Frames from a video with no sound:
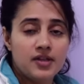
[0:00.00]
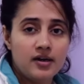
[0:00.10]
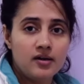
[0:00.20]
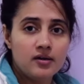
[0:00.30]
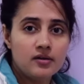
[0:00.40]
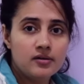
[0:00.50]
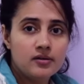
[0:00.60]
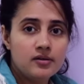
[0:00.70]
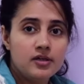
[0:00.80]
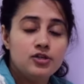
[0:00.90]
then
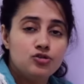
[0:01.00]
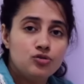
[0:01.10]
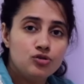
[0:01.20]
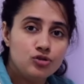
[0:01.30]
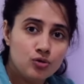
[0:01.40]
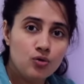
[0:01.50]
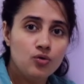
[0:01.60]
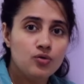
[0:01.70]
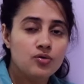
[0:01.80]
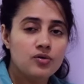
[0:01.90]
it should show
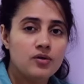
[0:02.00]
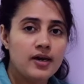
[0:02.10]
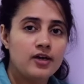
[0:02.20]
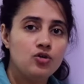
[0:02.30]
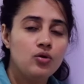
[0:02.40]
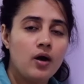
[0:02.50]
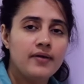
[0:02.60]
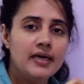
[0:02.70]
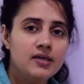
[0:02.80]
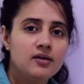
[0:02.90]
like you
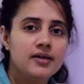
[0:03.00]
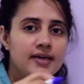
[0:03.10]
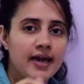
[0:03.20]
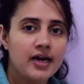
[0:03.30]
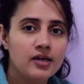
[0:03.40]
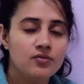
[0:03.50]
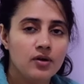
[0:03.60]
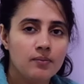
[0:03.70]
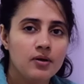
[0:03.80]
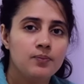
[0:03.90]
have entered a negative
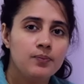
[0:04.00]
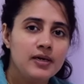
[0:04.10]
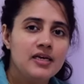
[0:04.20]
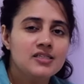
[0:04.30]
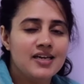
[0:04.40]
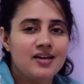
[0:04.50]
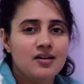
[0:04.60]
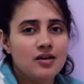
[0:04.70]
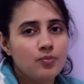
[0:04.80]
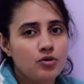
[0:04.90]
number, please
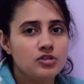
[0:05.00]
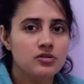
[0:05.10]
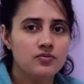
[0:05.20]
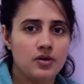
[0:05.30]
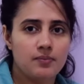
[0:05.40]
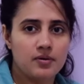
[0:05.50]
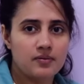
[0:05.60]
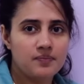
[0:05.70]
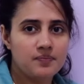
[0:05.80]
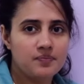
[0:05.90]
enter a positive number,
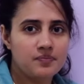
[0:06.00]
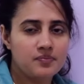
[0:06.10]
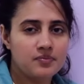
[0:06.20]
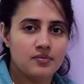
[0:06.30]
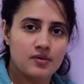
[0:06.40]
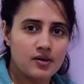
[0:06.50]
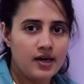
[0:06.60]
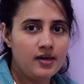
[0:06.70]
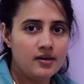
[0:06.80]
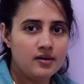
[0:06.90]

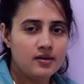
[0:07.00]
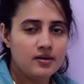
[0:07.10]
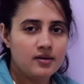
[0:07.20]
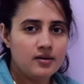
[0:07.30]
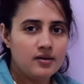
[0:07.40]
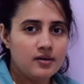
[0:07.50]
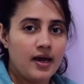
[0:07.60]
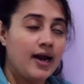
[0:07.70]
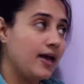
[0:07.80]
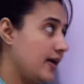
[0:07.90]
right?
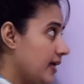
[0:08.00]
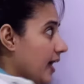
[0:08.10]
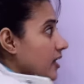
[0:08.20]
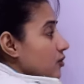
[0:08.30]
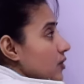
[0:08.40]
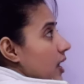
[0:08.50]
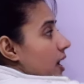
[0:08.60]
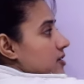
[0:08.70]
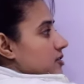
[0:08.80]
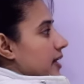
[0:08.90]
And again it will
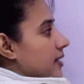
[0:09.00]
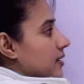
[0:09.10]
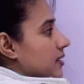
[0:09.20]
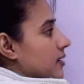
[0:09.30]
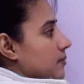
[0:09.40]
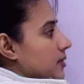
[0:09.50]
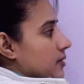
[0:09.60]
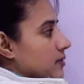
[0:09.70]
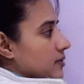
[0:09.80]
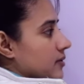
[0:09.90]
ask, enter a number,
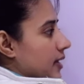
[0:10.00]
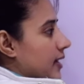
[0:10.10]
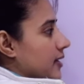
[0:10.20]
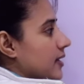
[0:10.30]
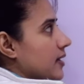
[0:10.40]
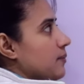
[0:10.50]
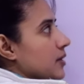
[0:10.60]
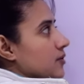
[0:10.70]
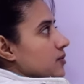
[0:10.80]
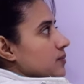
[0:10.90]
enter a
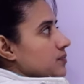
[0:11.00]
number.